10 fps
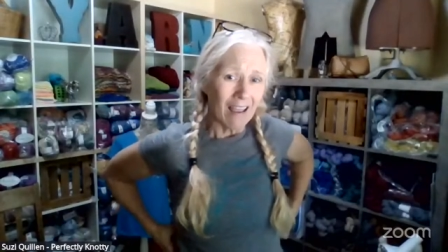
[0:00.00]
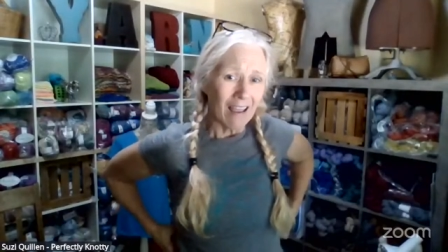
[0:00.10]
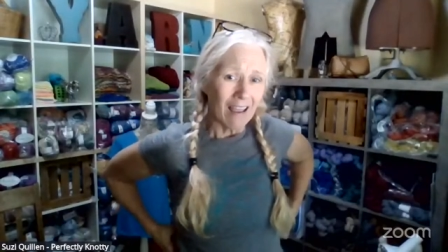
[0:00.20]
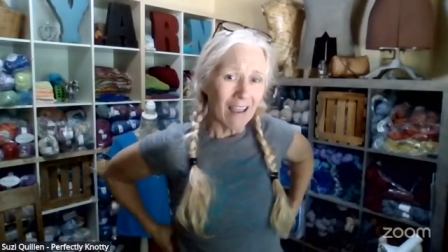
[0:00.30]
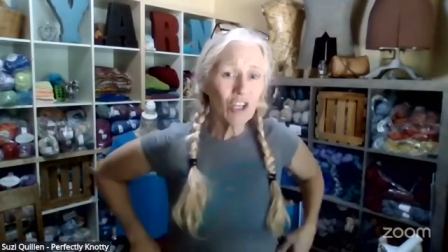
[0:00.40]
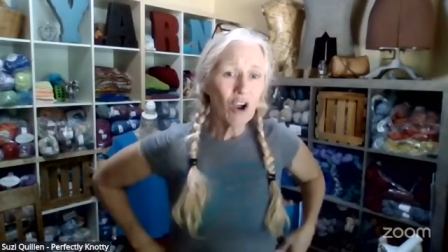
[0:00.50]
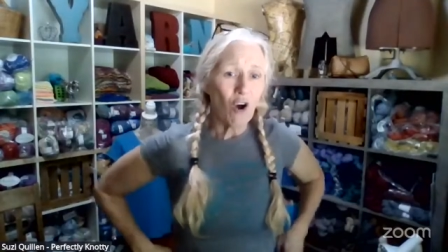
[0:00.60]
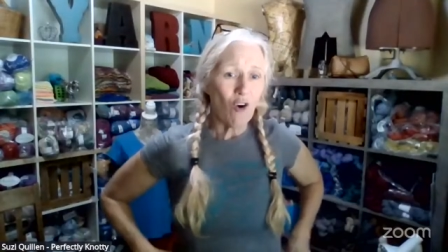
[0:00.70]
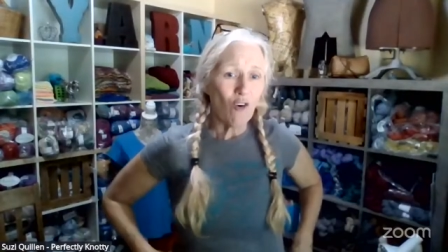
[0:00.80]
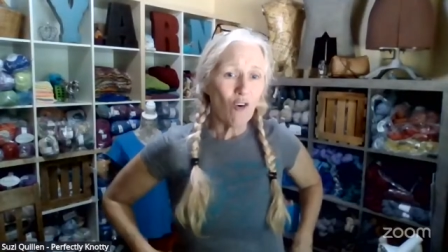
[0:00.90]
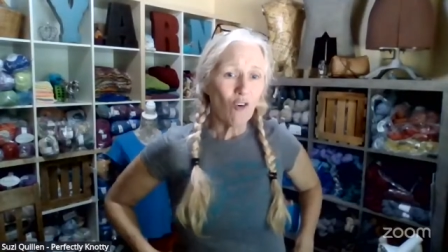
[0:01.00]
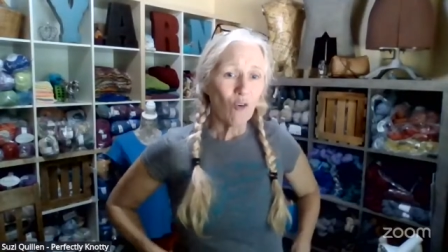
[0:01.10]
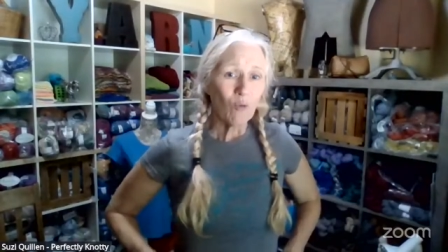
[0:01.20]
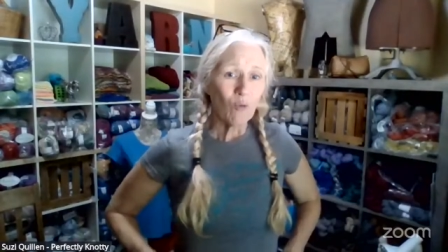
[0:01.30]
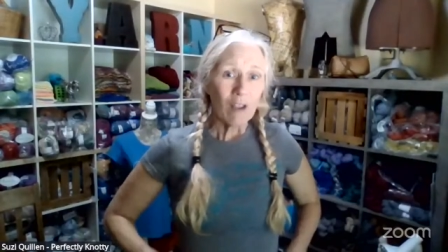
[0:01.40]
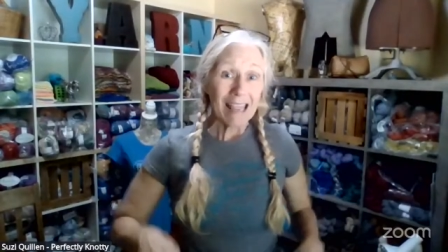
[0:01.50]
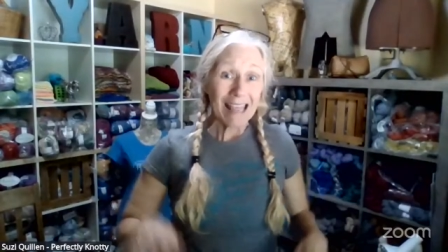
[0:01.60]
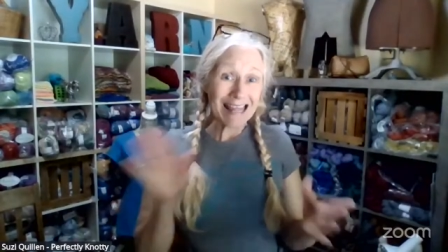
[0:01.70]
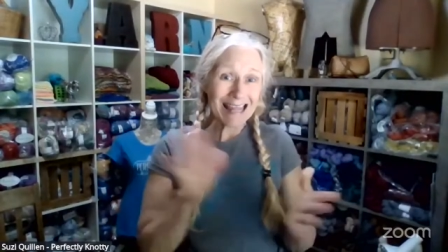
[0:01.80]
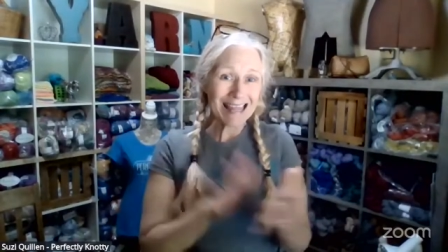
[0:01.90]
So in
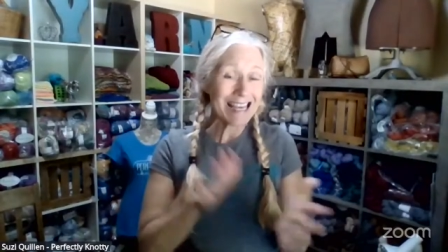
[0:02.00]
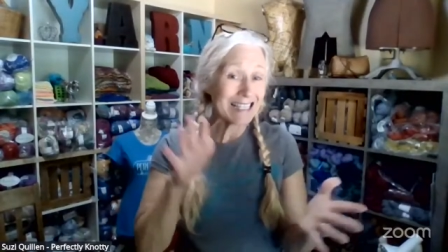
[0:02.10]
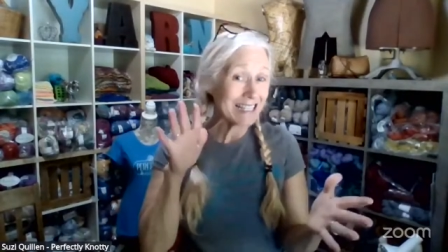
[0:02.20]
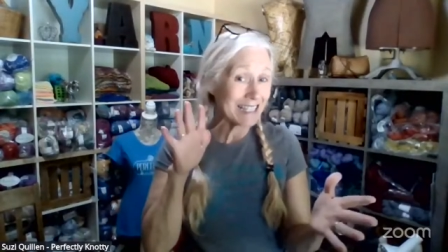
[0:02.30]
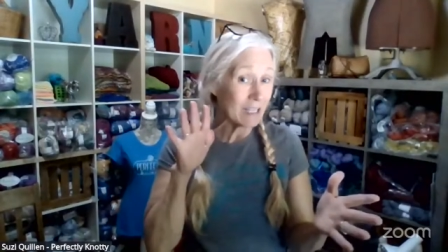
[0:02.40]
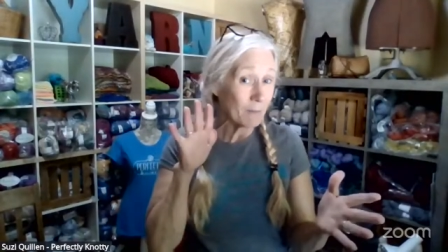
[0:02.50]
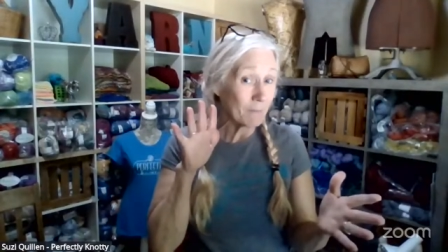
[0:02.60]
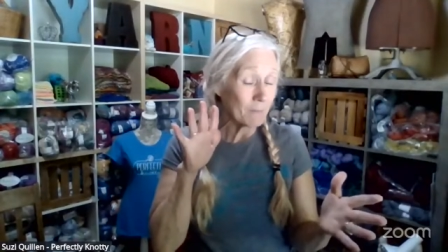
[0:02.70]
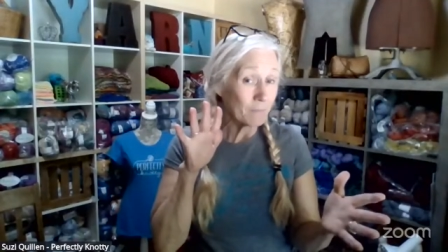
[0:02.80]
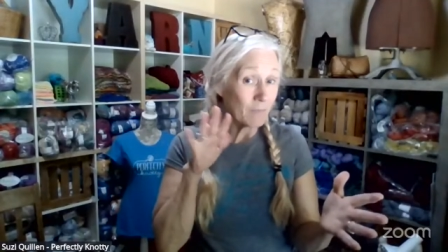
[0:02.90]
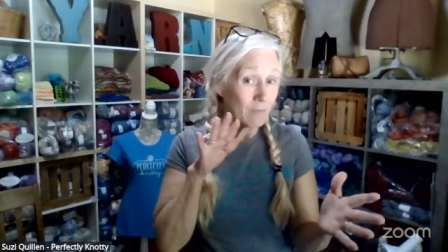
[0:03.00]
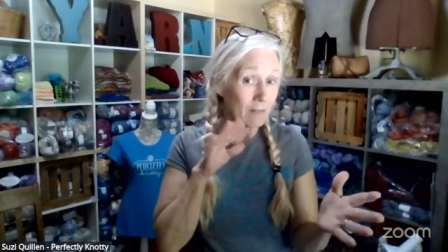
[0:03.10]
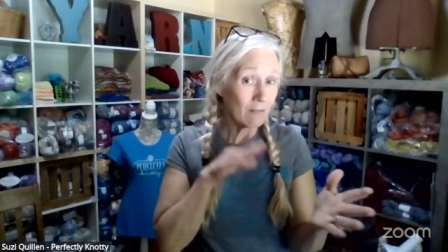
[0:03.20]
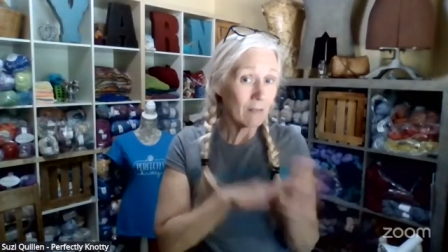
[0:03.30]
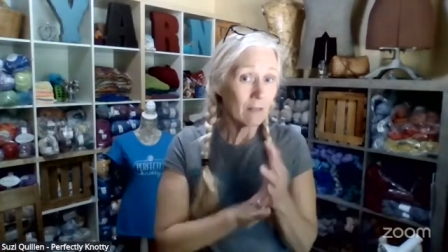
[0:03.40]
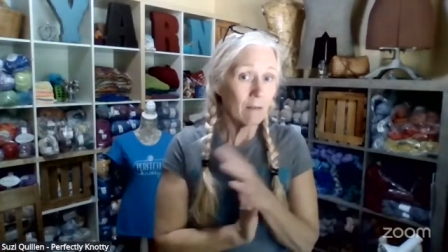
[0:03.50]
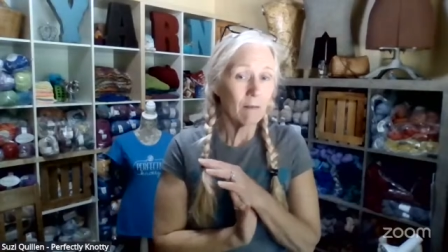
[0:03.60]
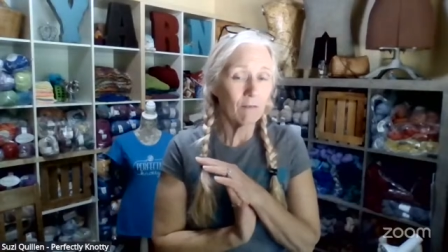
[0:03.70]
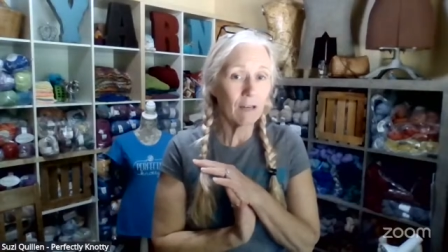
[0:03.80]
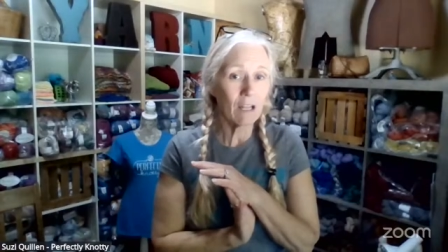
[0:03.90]
this
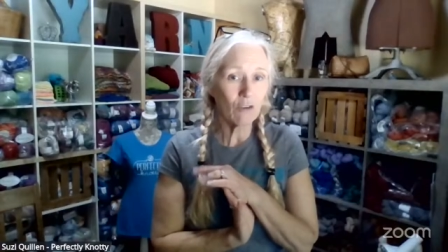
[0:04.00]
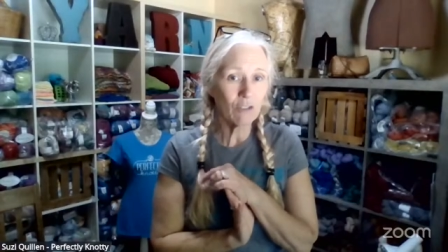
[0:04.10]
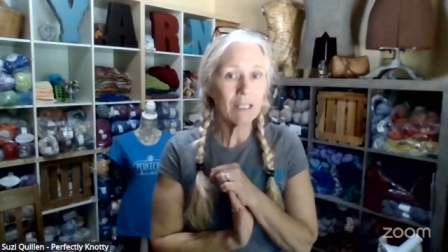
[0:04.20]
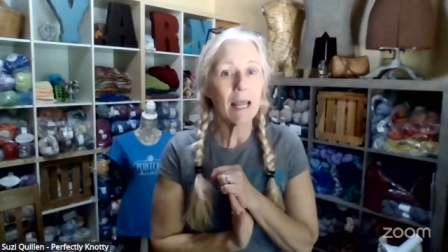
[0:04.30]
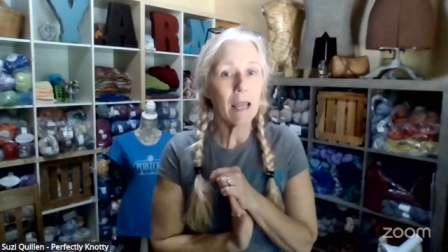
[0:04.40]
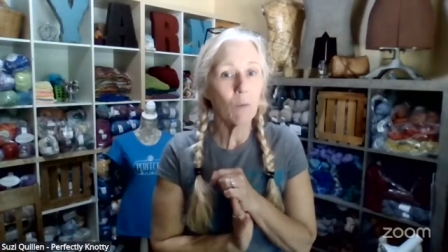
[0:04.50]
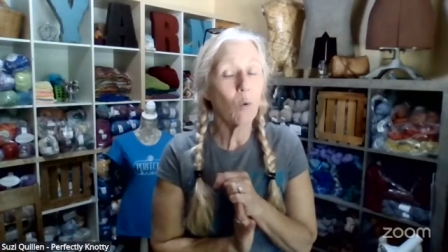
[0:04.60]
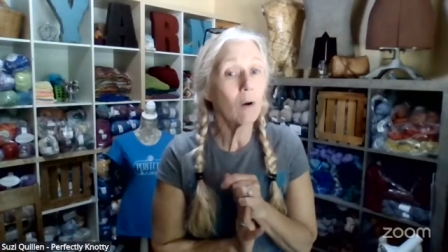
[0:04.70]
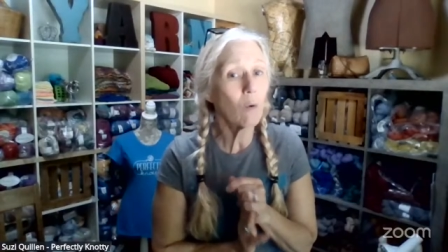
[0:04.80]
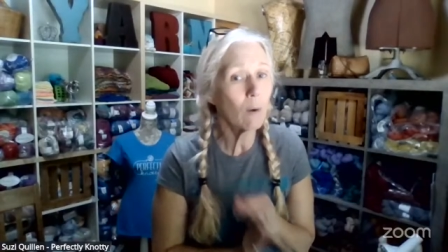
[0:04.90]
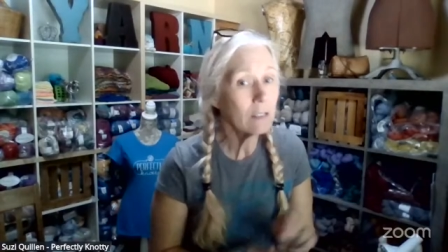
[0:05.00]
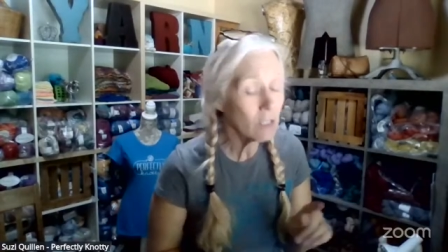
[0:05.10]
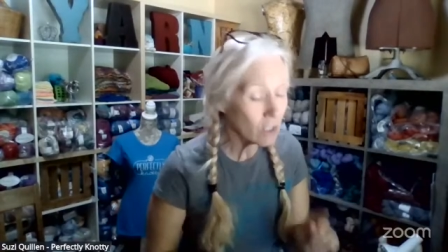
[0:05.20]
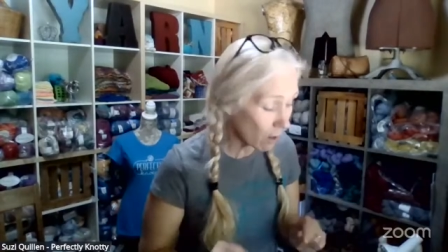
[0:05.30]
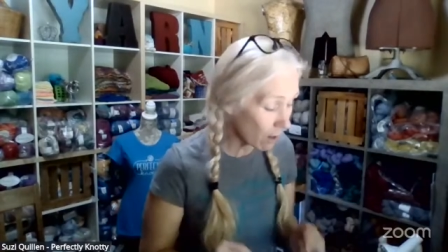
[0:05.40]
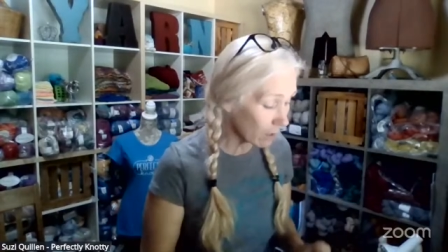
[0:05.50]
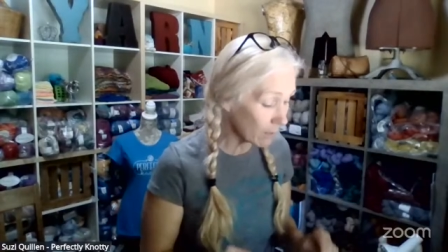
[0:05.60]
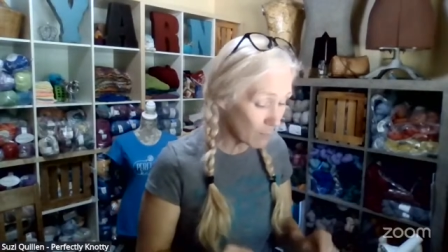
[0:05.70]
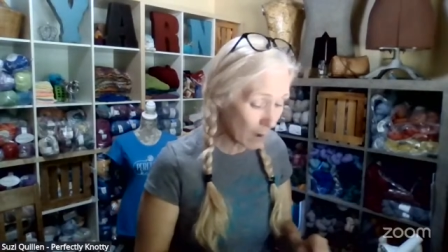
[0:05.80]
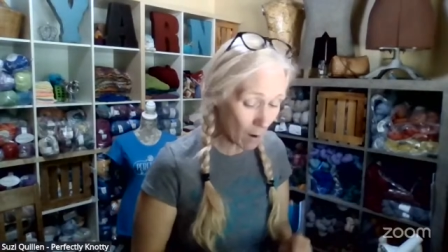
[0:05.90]
video today, we're going to talk
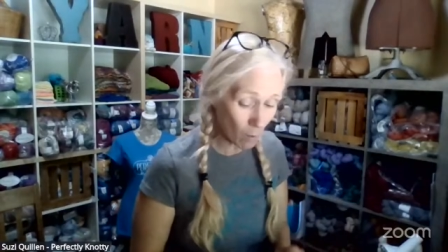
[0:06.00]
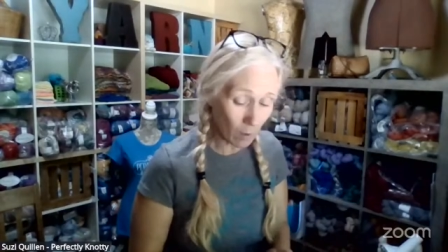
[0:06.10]
about